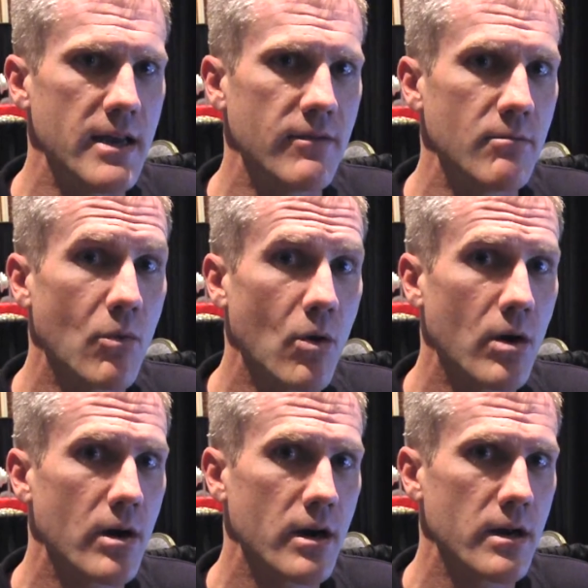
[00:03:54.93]
even
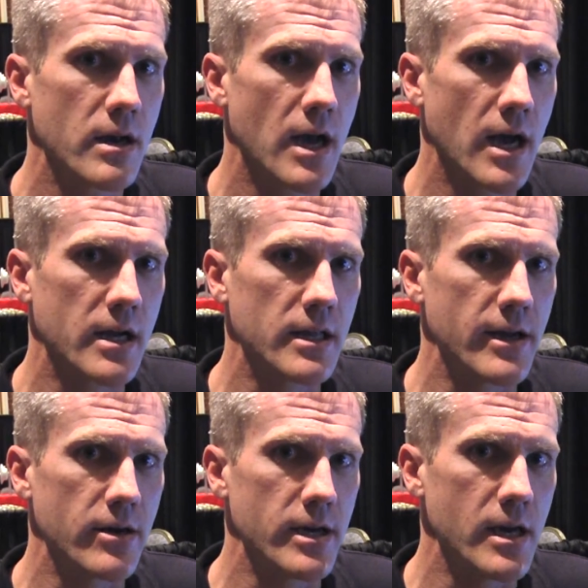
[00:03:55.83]
more uh,
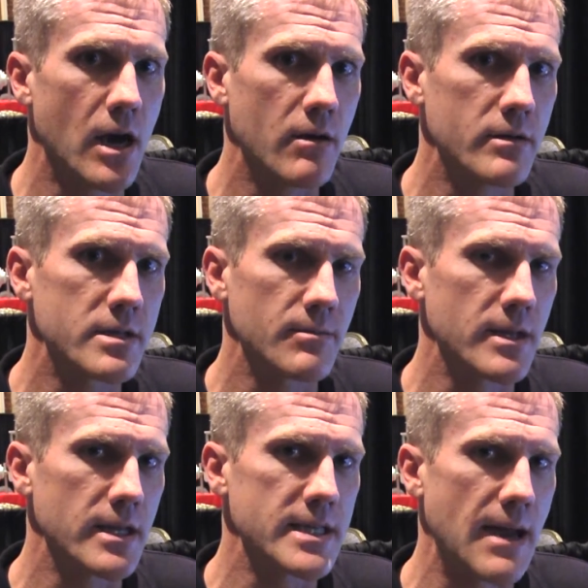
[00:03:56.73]
clarity on
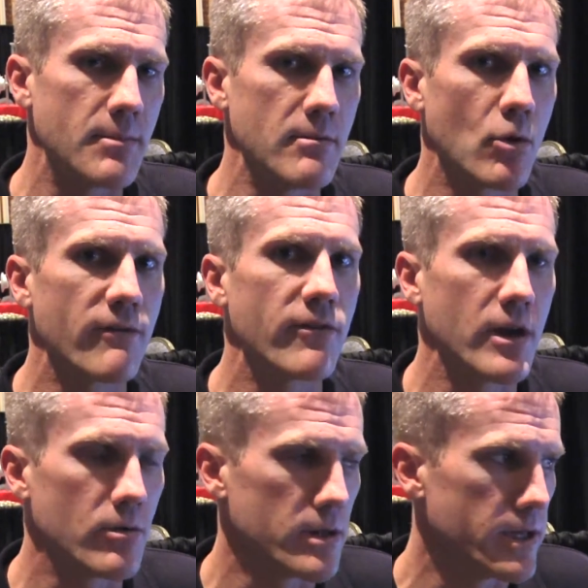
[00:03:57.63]
something that's happening more
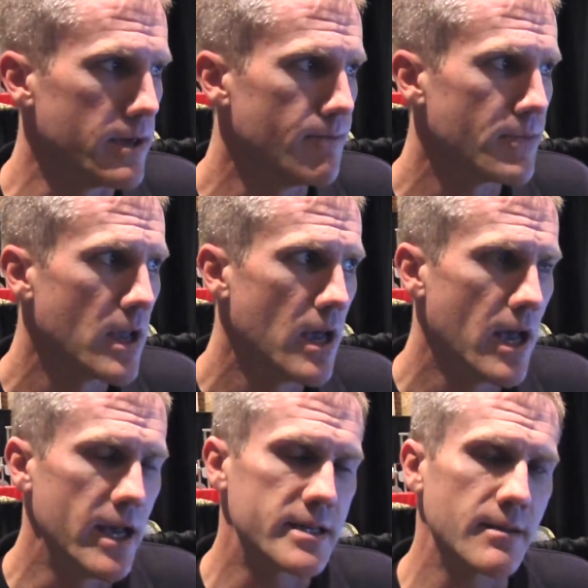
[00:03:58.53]
frequently.
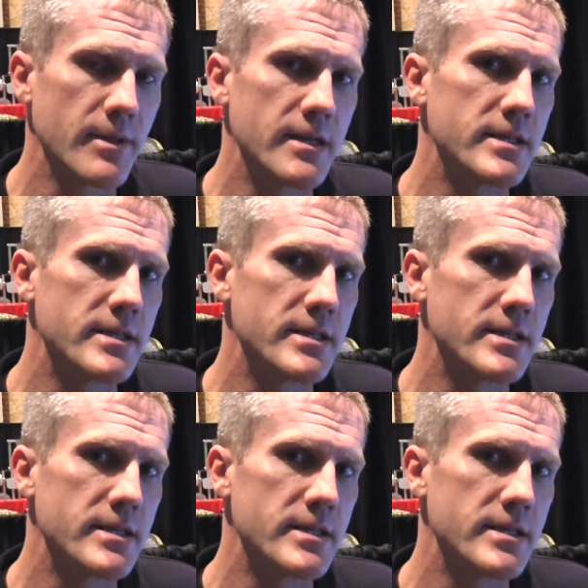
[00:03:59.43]
It's something that